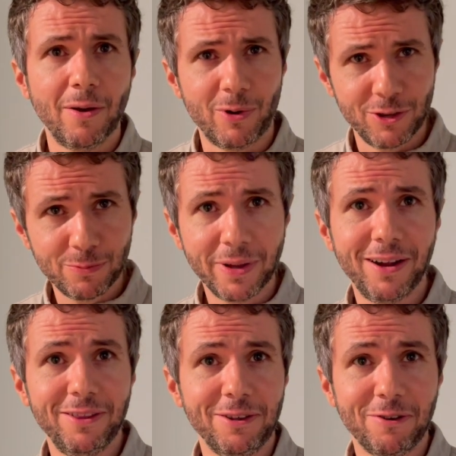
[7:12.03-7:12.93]
When you
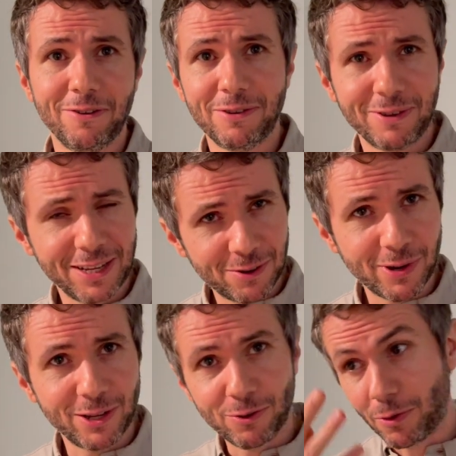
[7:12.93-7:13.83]
build your, you know,
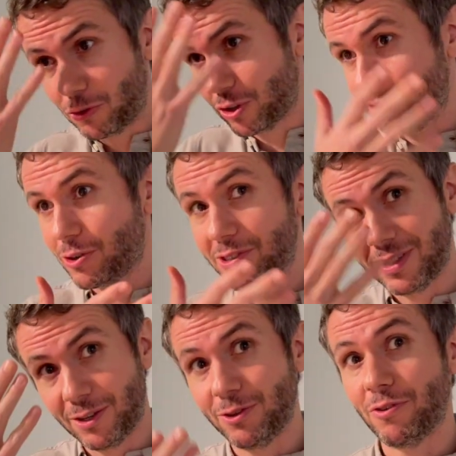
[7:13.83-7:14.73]
when you just
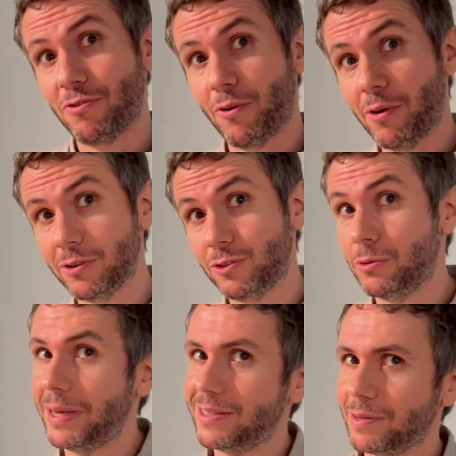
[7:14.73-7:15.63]
consider your front, you
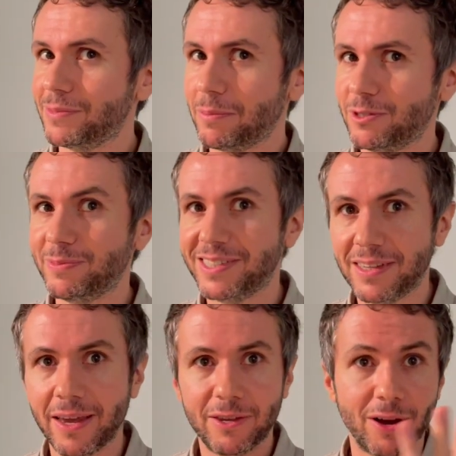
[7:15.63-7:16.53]
make sometimes a
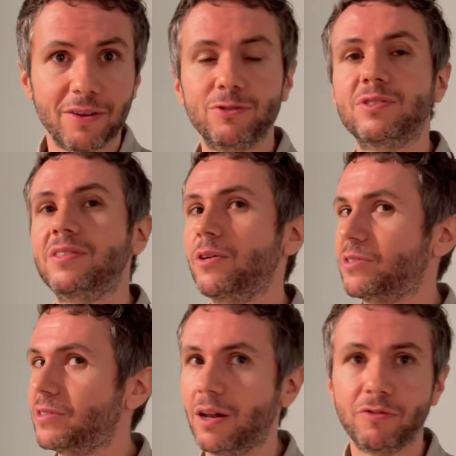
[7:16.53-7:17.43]
mistake. You have to see
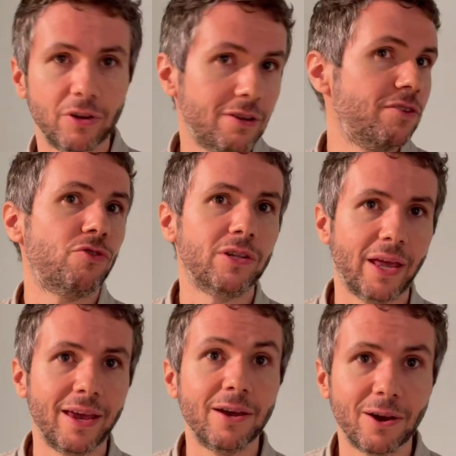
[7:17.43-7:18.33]
yourself in a different
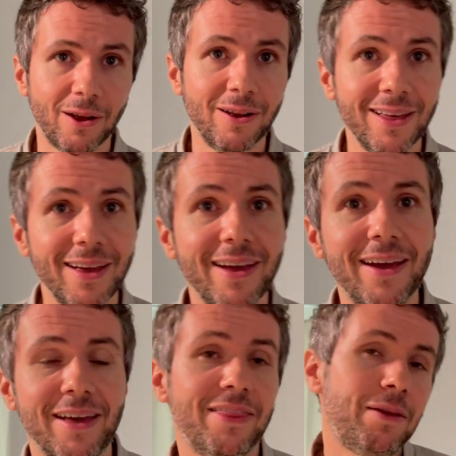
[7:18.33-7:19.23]
angle,
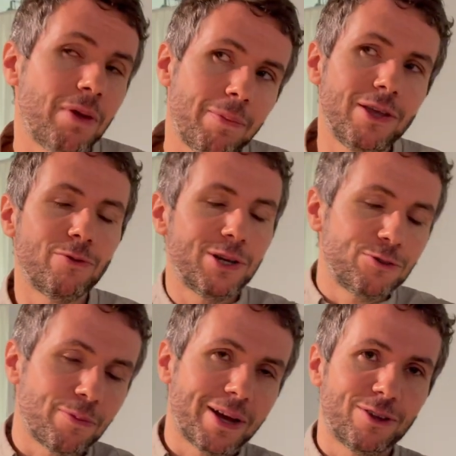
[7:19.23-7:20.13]
and then maybe you will
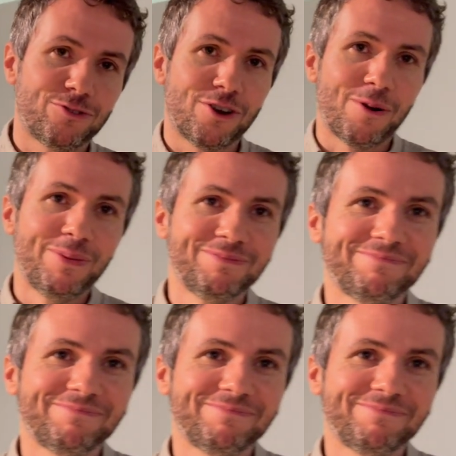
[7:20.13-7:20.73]
do a better job.